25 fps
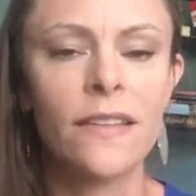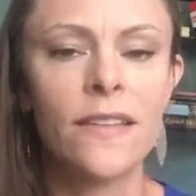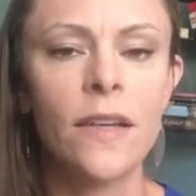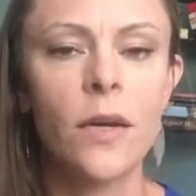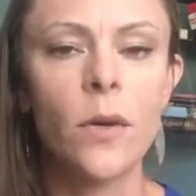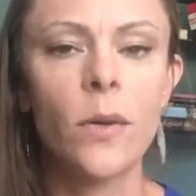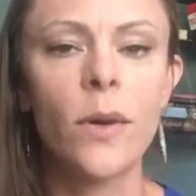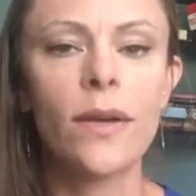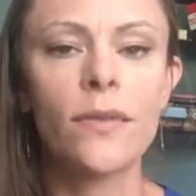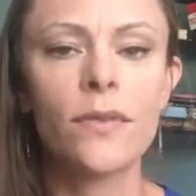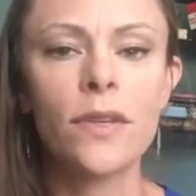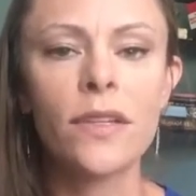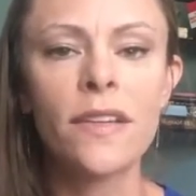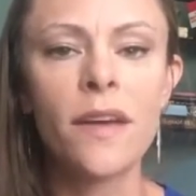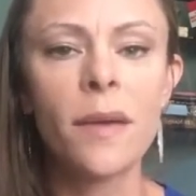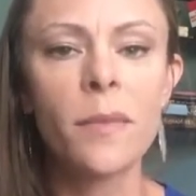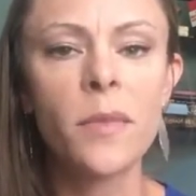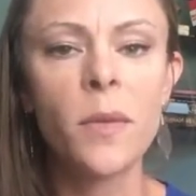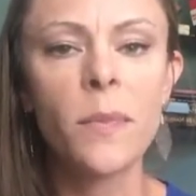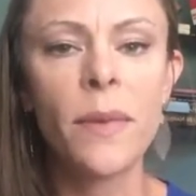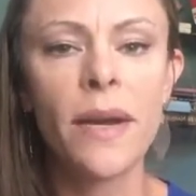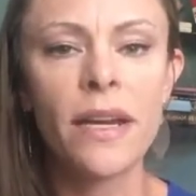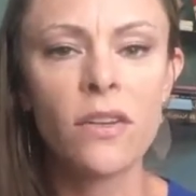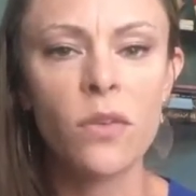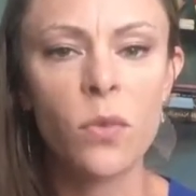So every time
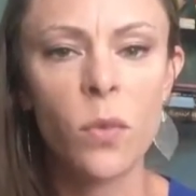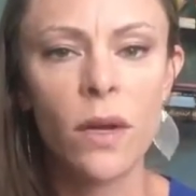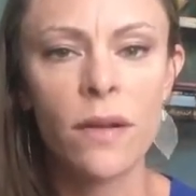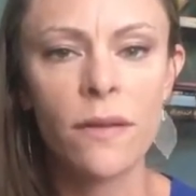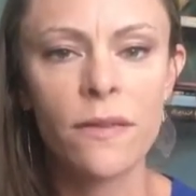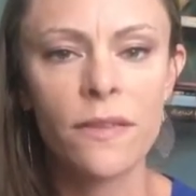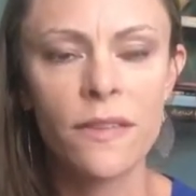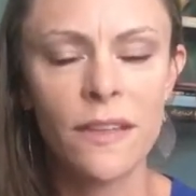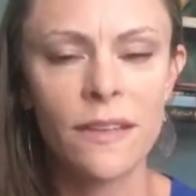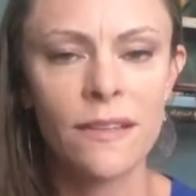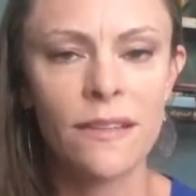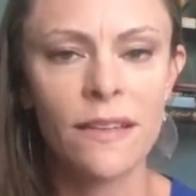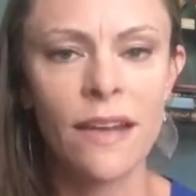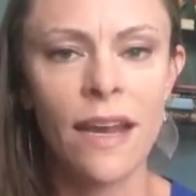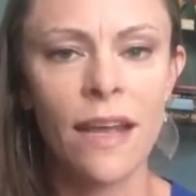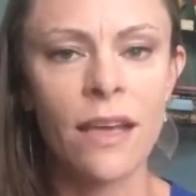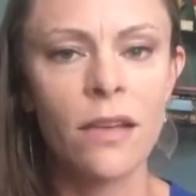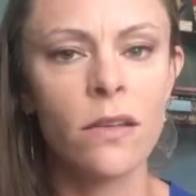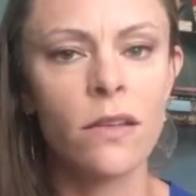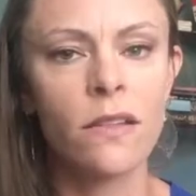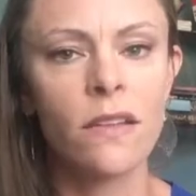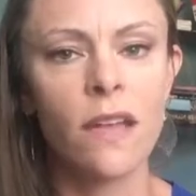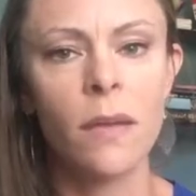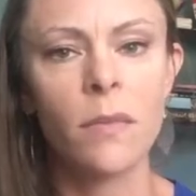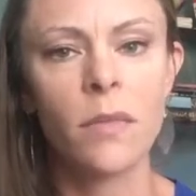you buy 12 sets of
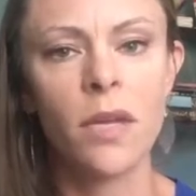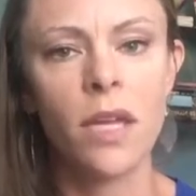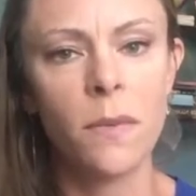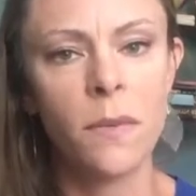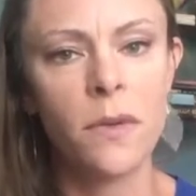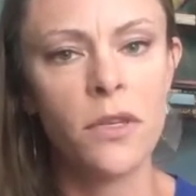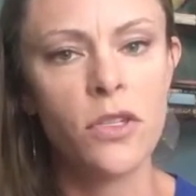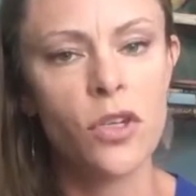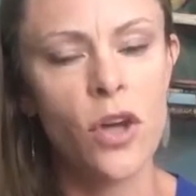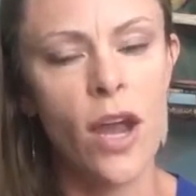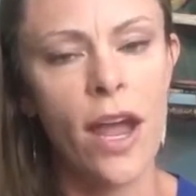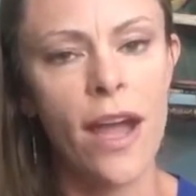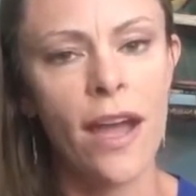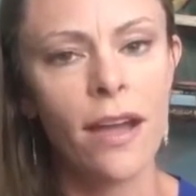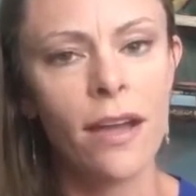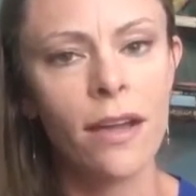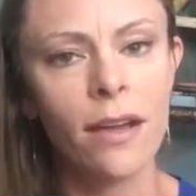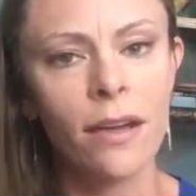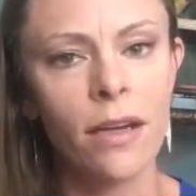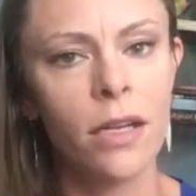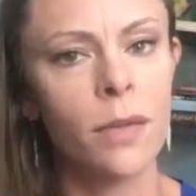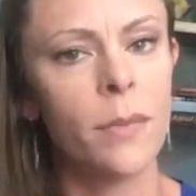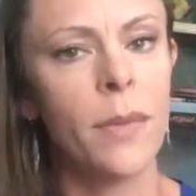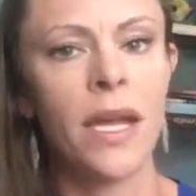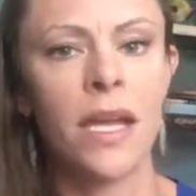nails, I'm keeping
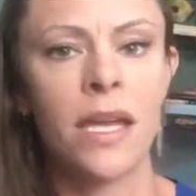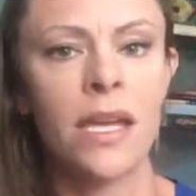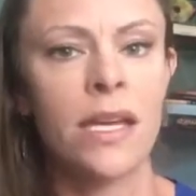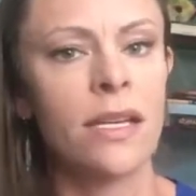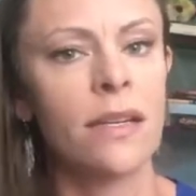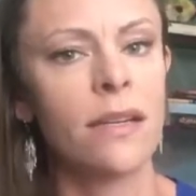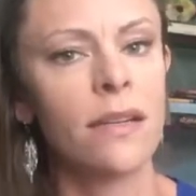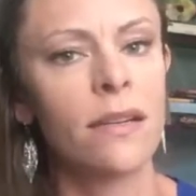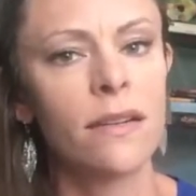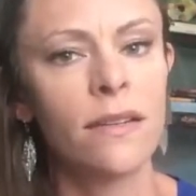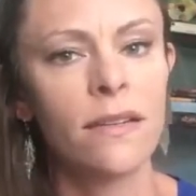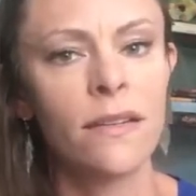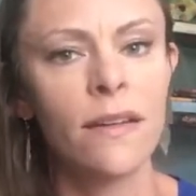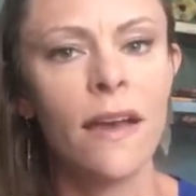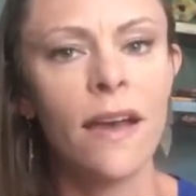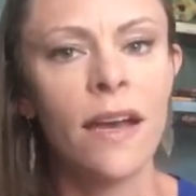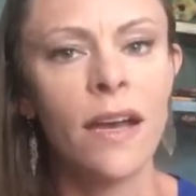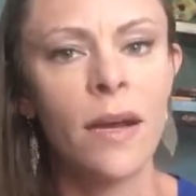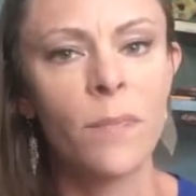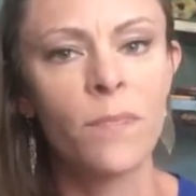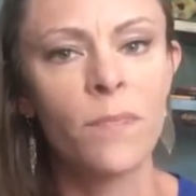track on my end